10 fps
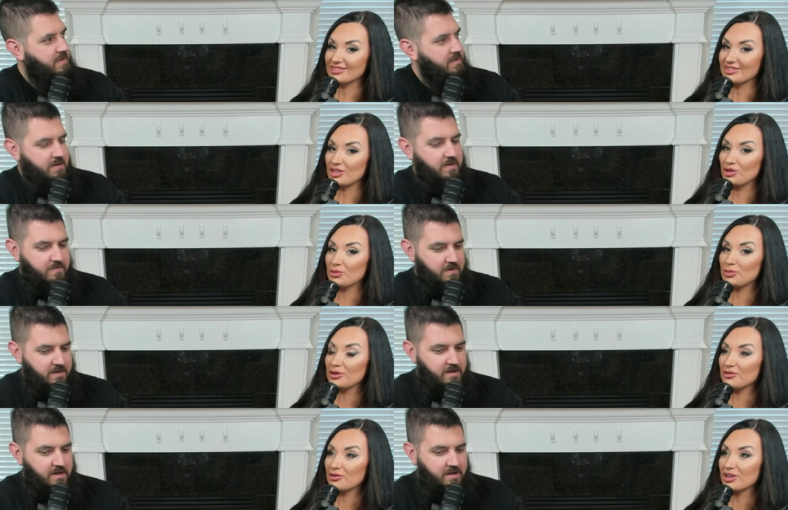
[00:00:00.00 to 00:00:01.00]
Speaker 1: No. You put
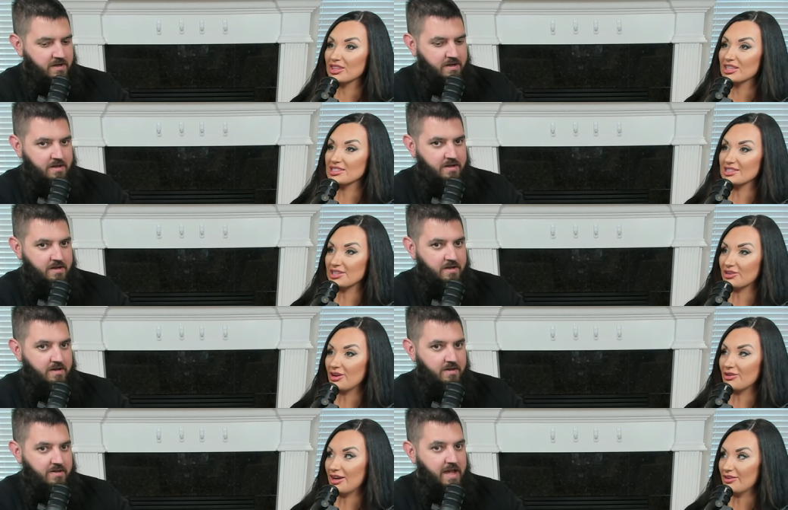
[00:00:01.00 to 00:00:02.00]
forth zero
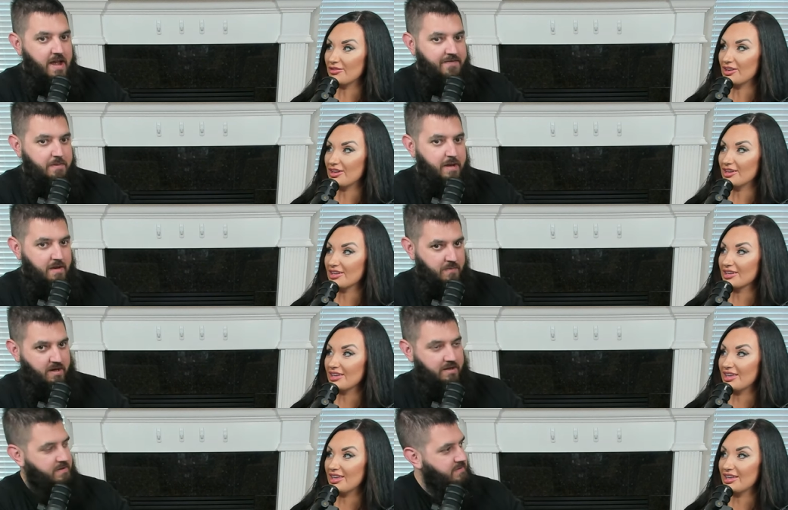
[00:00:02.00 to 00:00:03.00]
effort. They have to pay me.
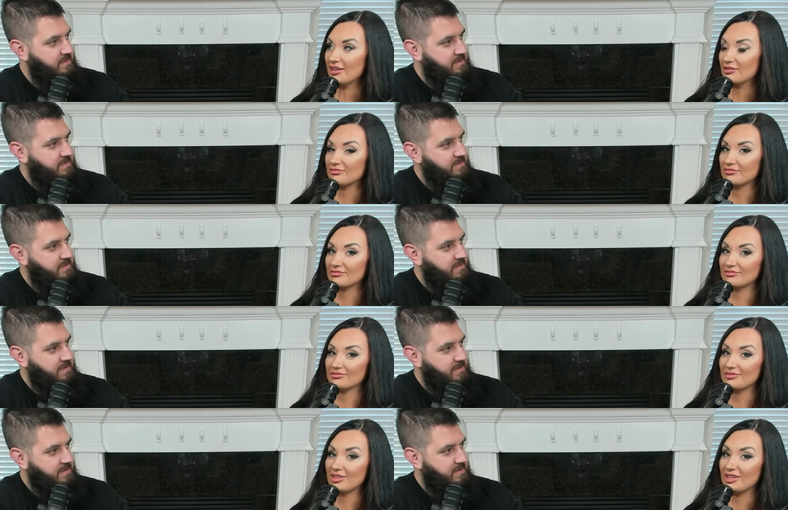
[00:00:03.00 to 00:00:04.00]
In,
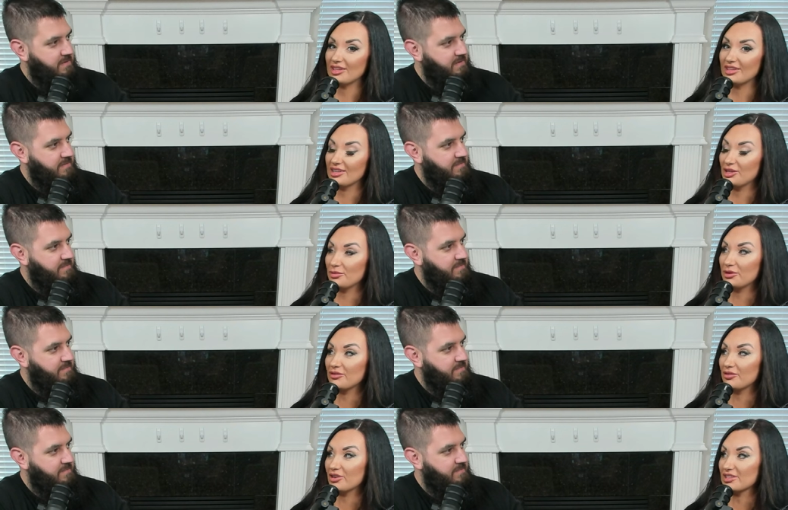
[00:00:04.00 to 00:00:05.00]
you put
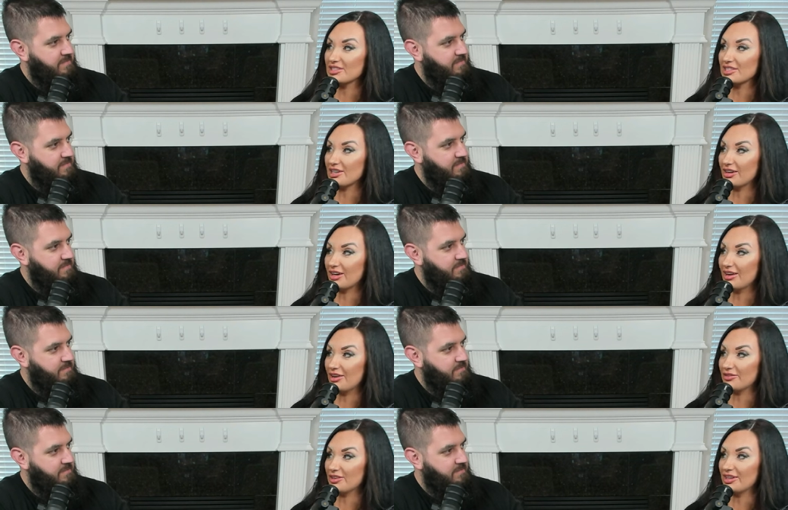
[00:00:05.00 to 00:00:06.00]
forth zero
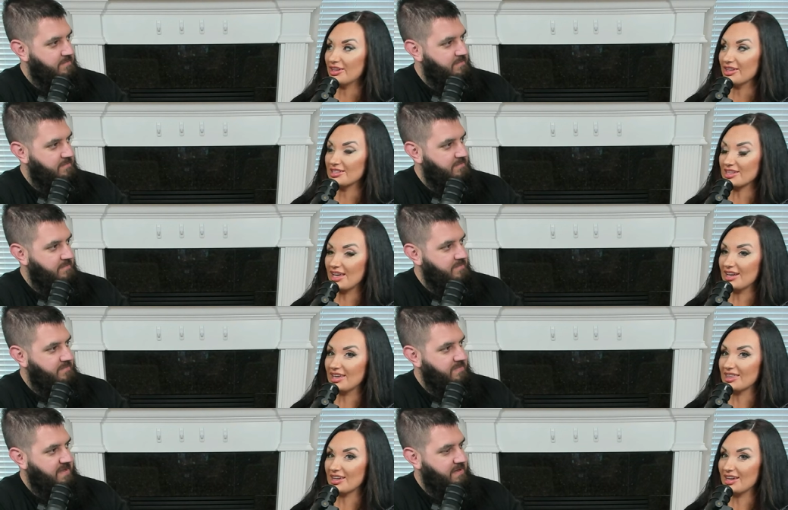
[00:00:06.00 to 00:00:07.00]
effort into
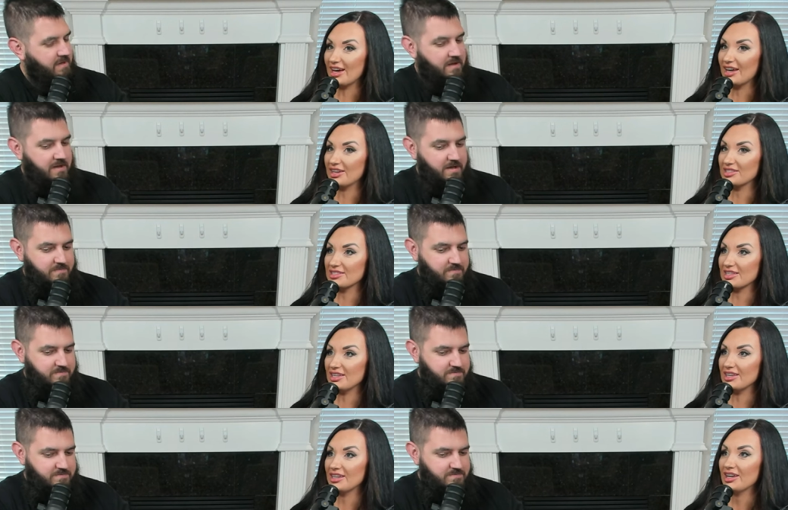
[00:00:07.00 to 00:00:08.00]
anything. I could
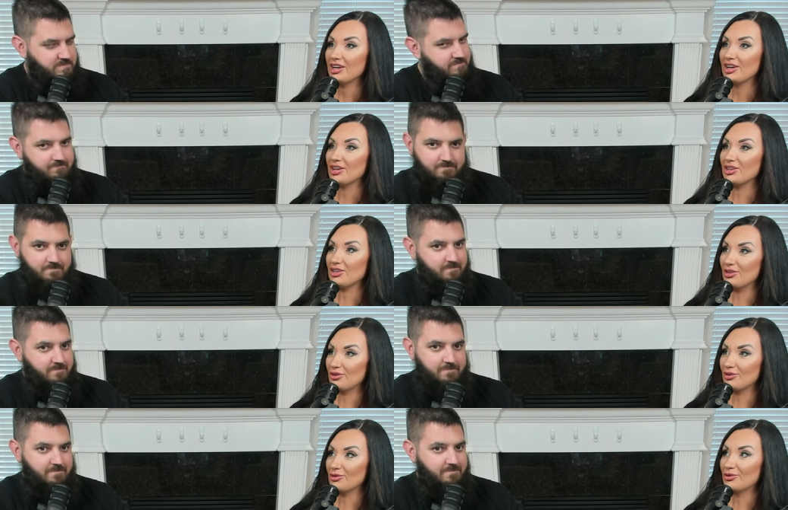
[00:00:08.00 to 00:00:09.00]
see
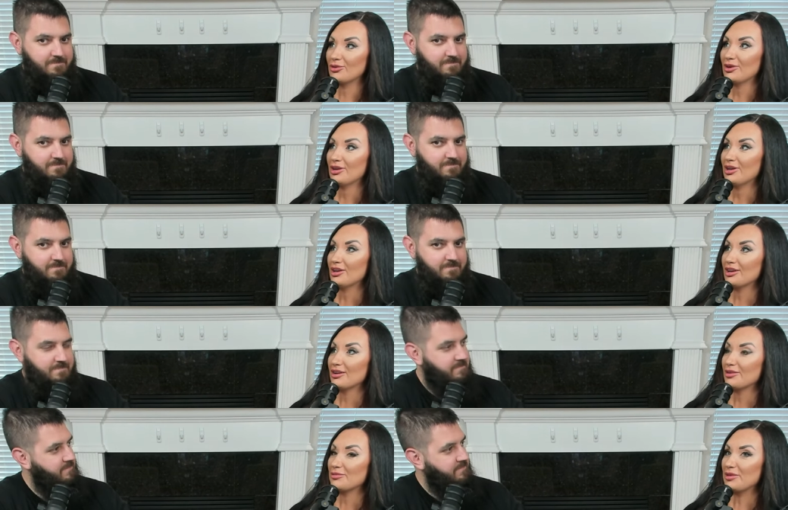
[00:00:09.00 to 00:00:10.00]
you
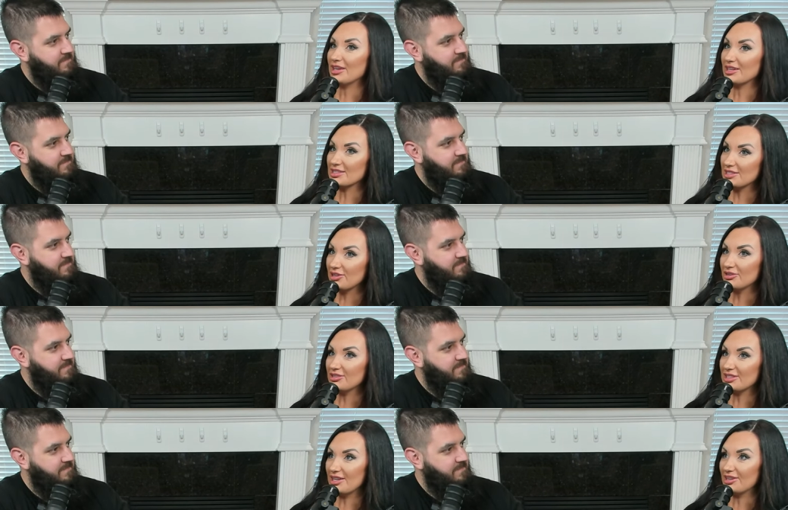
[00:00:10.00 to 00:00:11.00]
being a serial
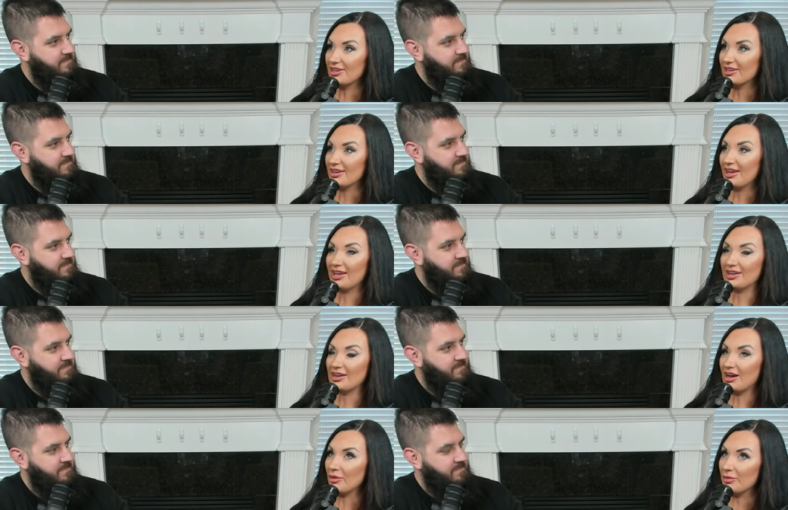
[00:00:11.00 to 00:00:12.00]
dater, it
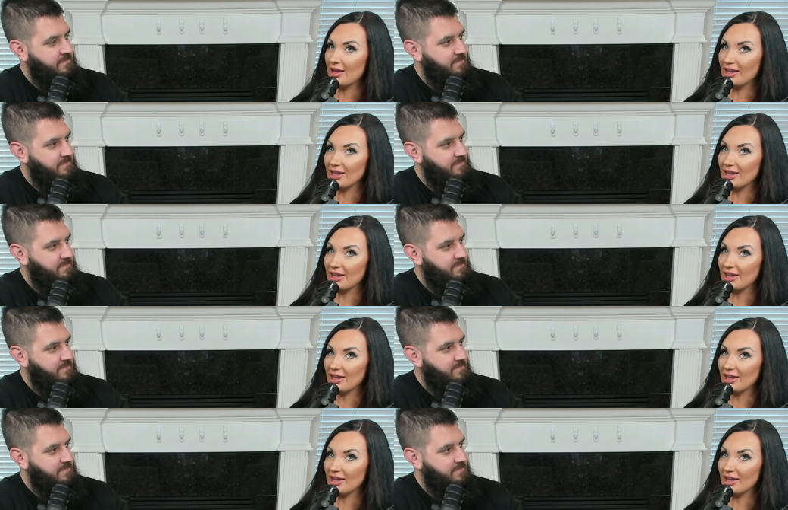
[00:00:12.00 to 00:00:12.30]
not panning